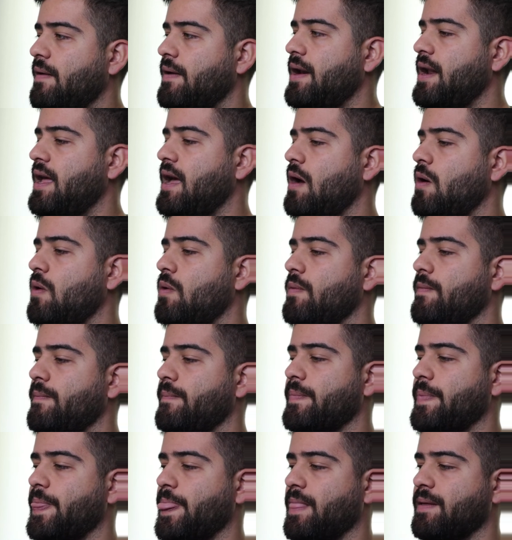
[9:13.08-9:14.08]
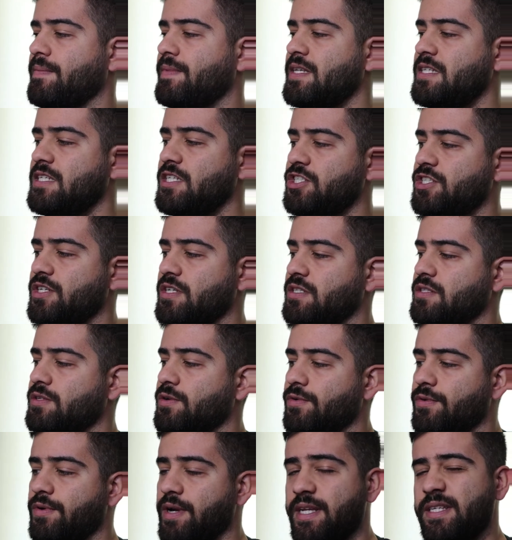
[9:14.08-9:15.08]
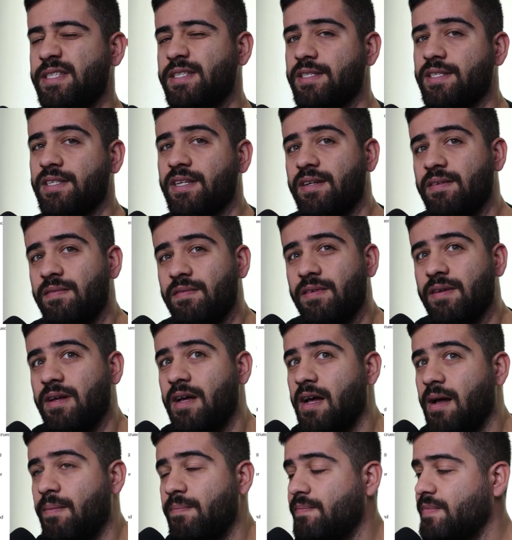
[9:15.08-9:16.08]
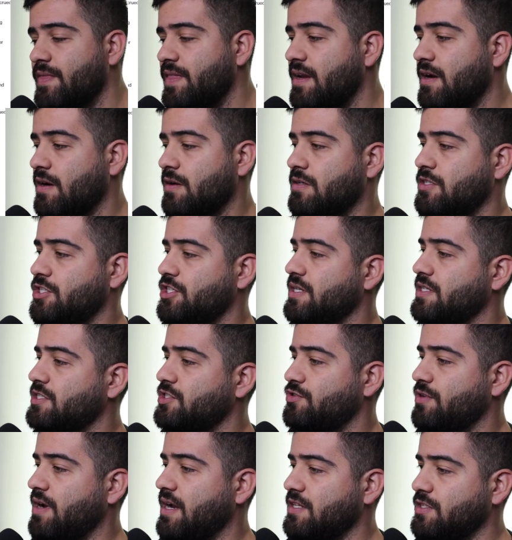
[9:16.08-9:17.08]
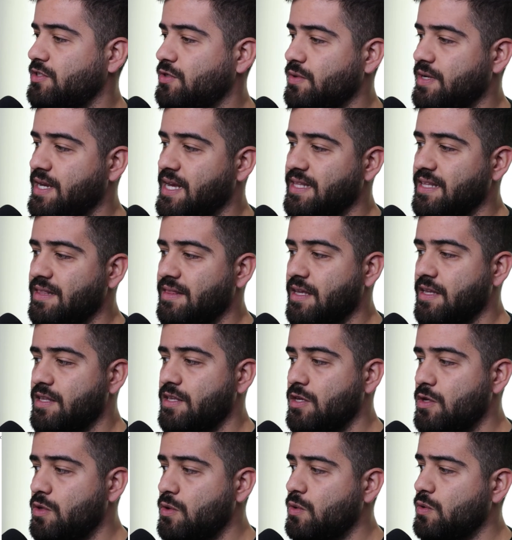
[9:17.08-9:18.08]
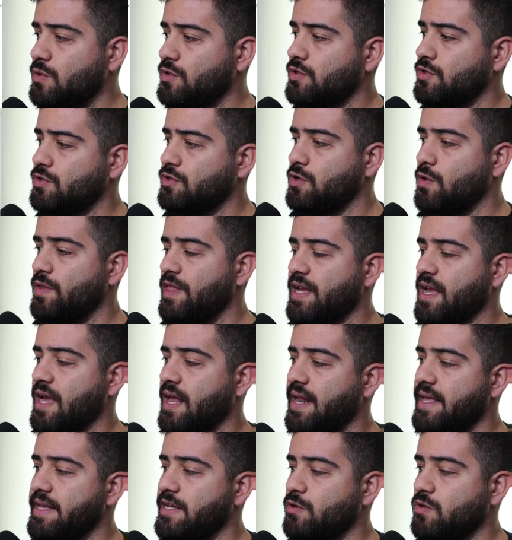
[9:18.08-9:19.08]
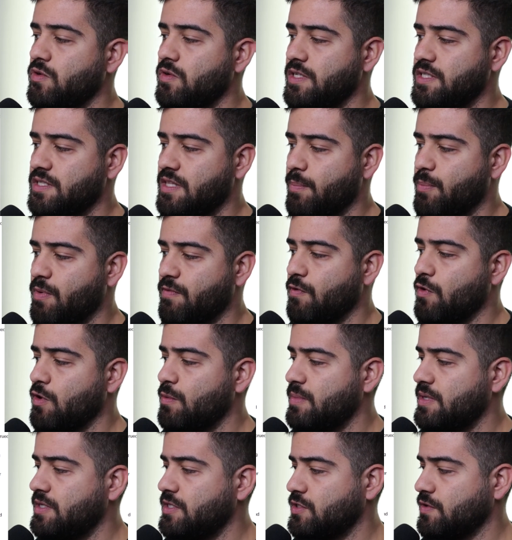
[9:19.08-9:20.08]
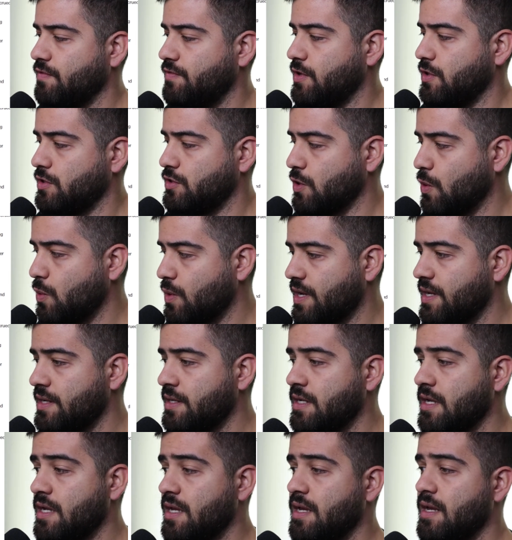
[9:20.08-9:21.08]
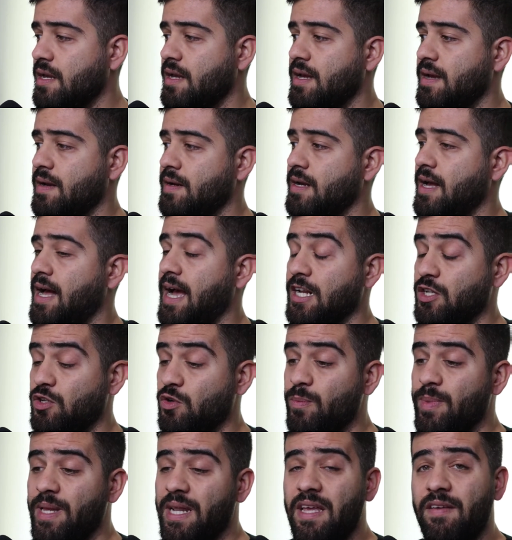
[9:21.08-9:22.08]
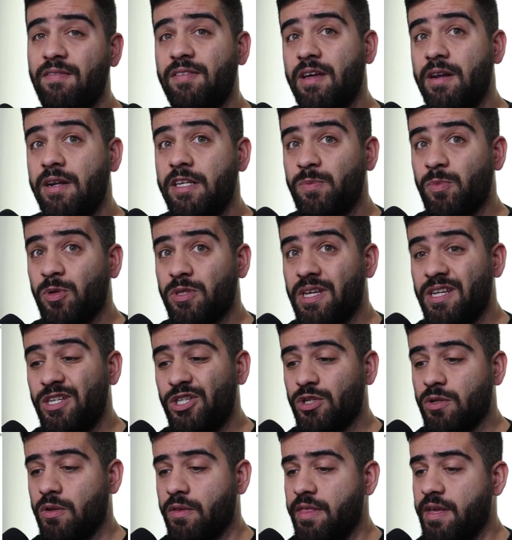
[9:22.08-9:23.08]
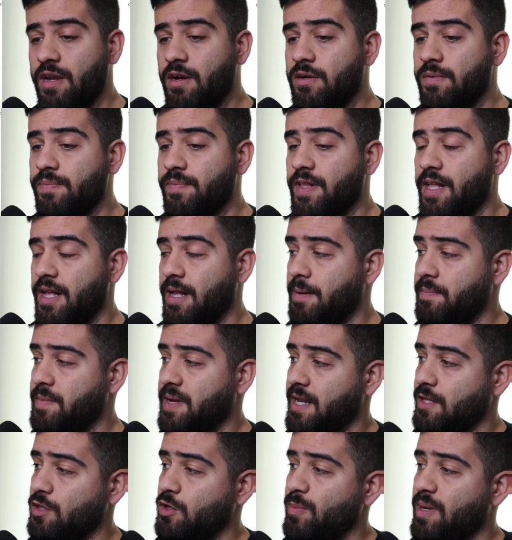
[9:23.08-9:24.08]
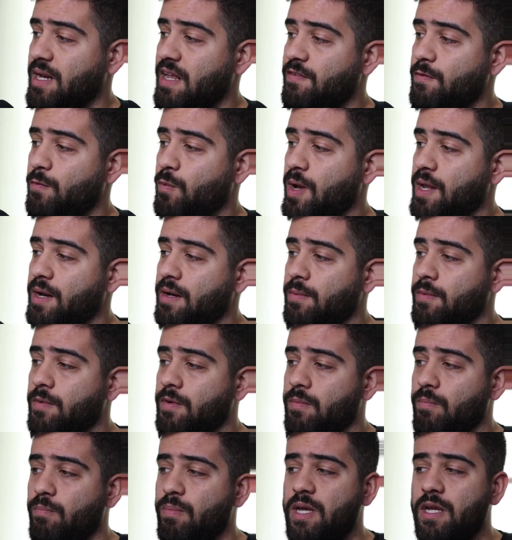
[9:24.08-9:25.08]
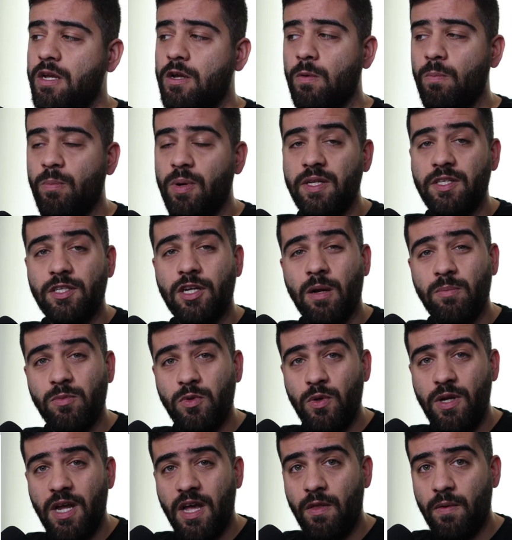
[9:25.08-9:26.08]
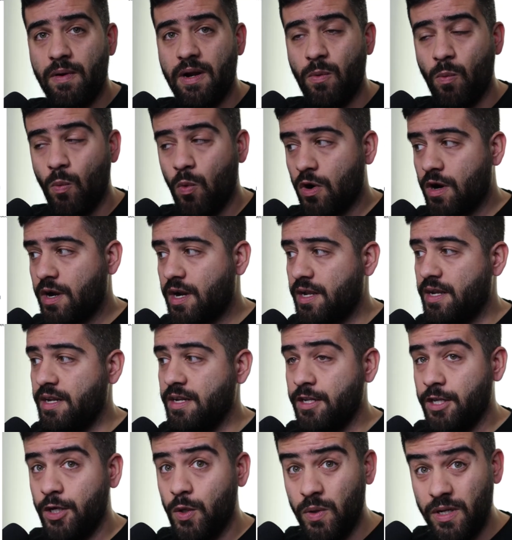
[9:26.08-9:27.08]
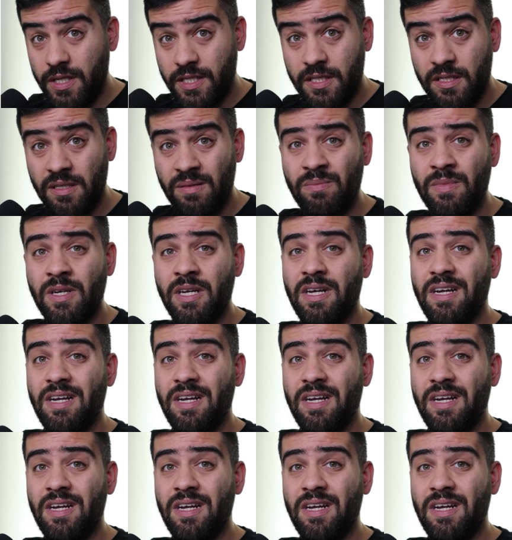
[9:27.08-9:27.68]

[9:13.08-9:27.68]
Now, this is just a race. They are just trying to get in the news so they can increase the performance of their token. I do believe there is potential there, and I do believe when big companies come together and work in unison,